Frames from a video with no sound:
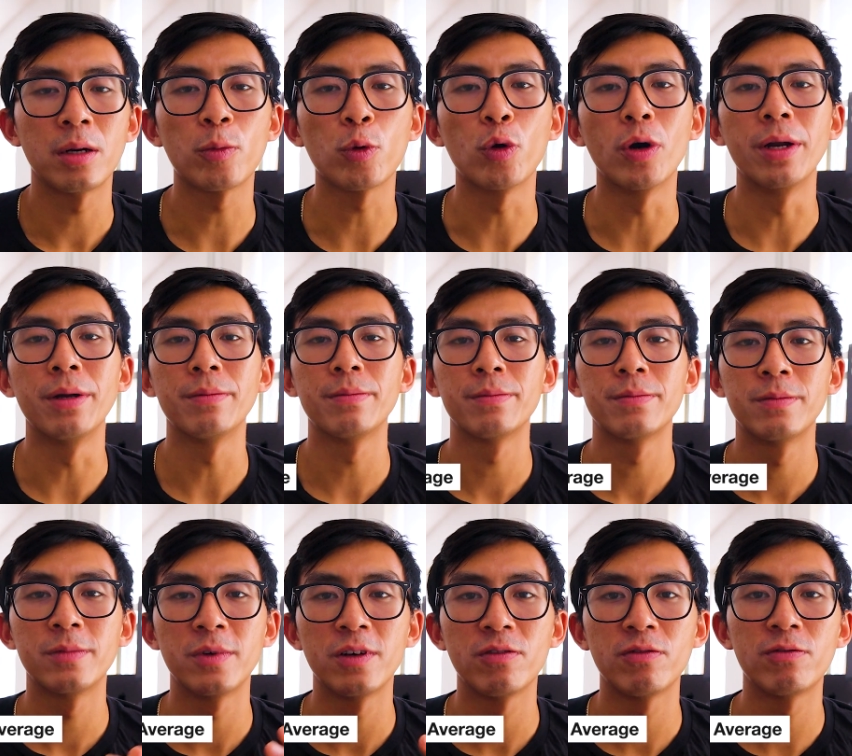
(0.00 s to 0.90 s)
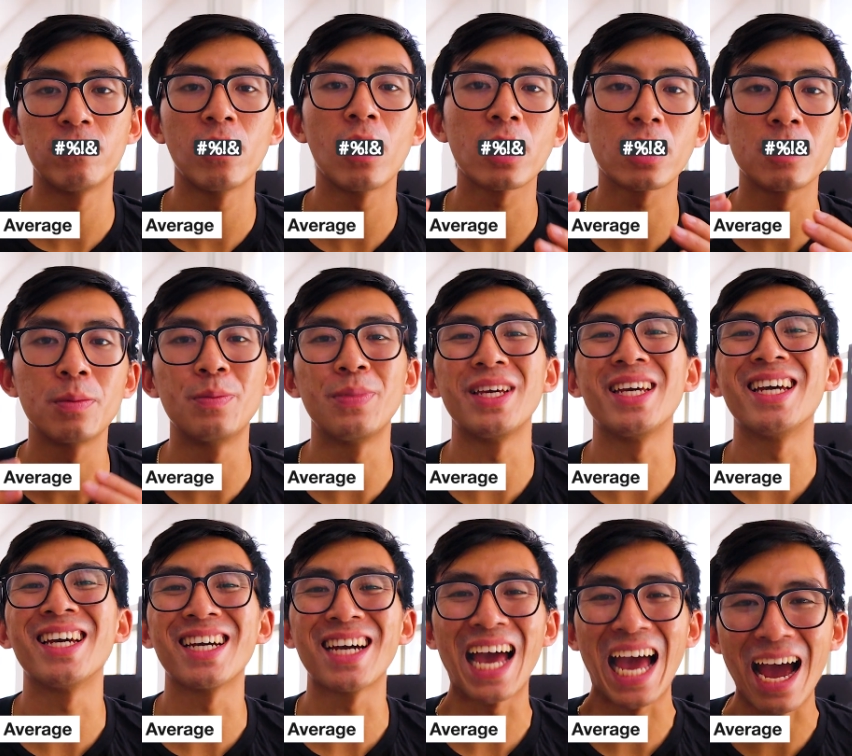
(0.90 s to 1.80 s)
Number one,
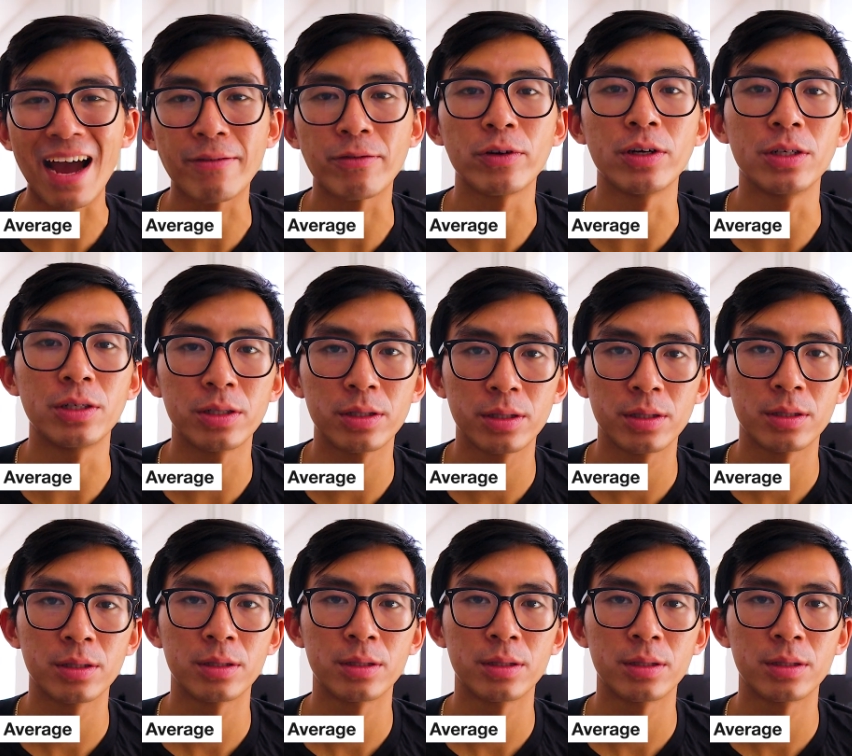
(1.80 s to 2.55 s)
being average.